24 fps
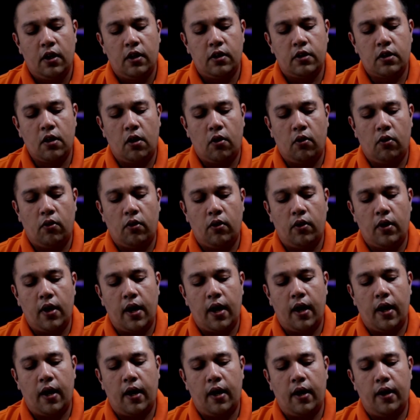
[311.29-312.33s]
So
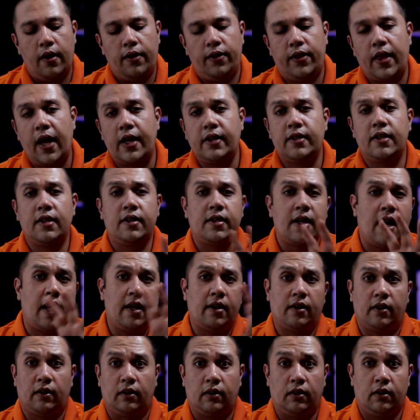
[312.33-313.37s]
that's the
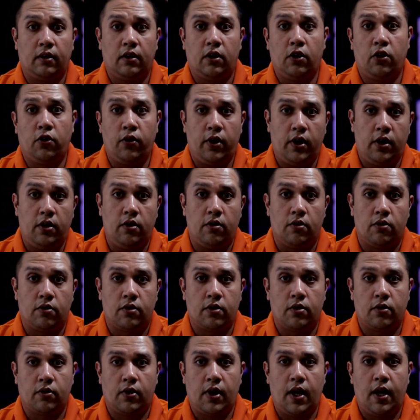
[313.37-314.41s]
title, Green
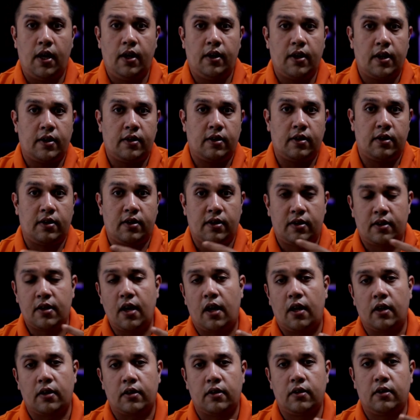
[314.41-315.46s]
News, okay? That's the
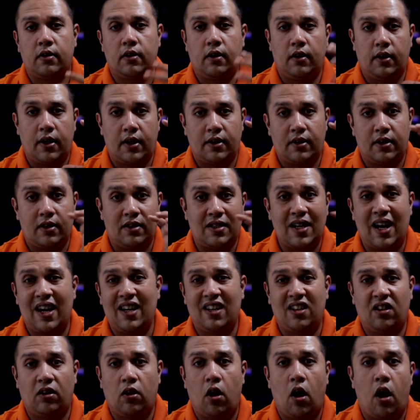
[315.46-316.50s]
start. That's the
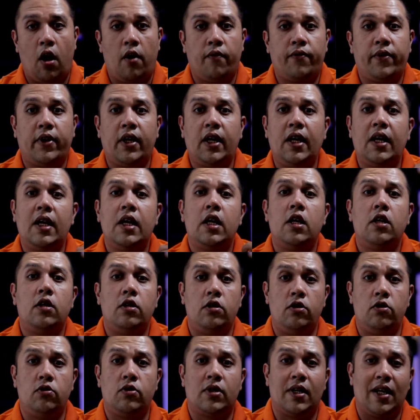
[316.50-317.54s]
title of the
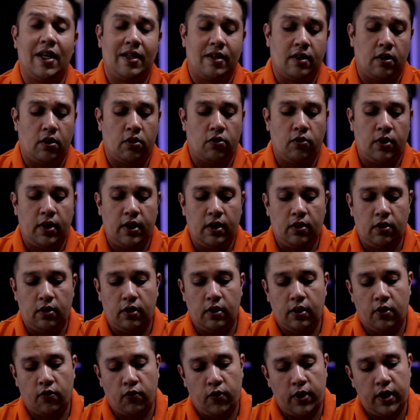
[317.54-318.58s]
newsletter,
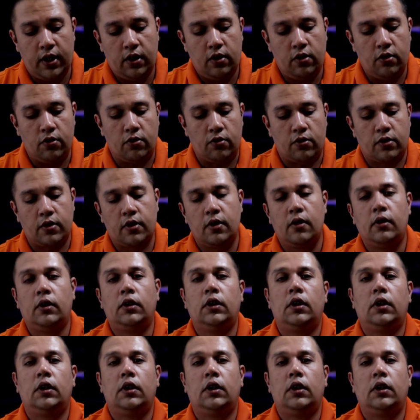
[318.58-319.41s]
Green News.